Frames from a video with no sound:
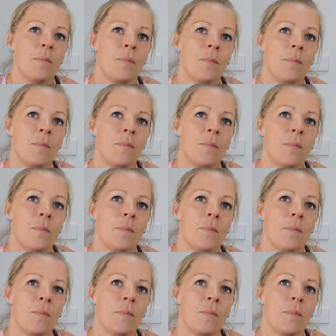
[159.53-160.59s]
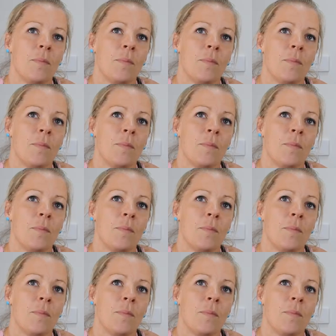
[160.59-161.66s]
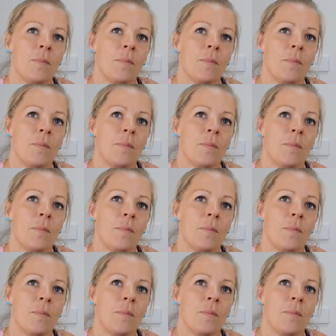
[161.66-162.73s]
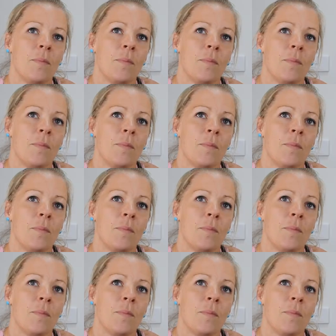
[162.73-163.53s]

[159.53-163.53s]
Nobody speaks.